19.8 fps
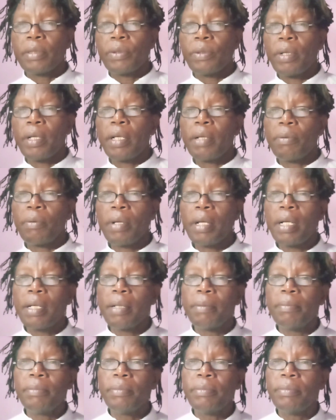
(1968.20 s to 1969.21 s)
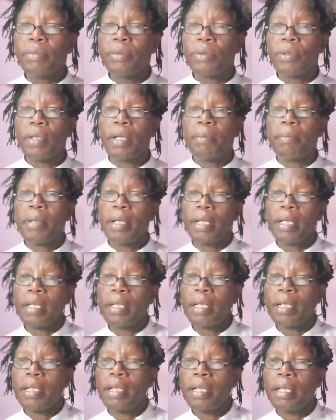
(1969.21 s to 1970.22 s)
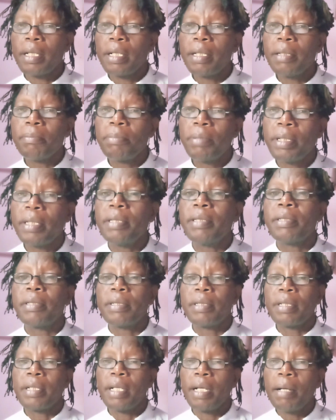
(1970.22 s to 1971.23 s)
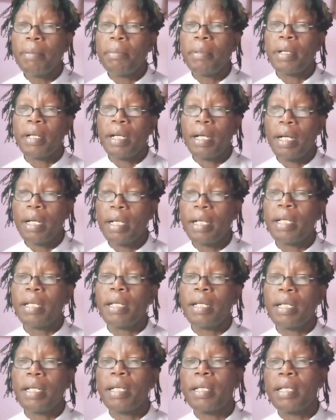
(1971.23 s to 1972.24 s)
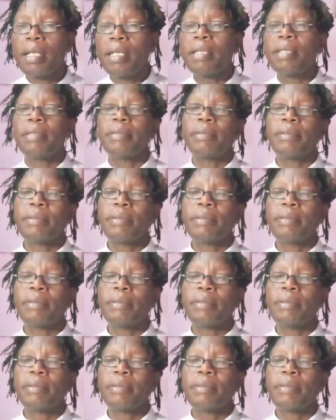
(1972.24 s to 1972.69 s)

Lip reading: are welcome to come again and again. Please come again and again.